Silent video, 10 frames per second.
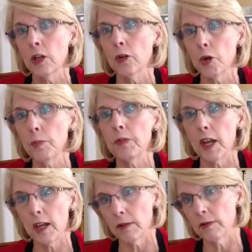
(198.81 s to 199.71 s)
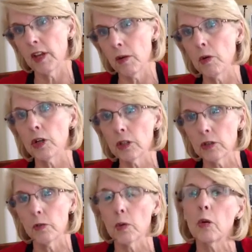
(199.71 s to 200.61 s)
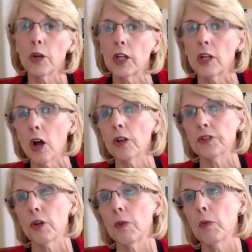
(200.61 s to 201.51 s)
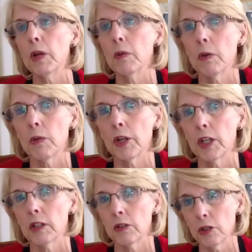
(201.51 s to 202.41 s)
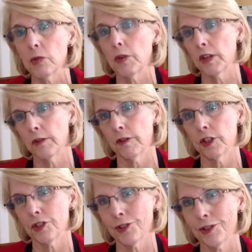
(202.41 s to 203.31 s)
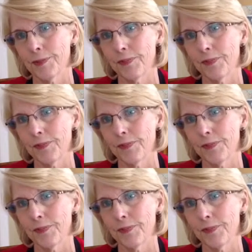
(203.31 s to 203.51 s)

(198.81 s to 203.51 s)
group, they were working also, but we were working too with the officials.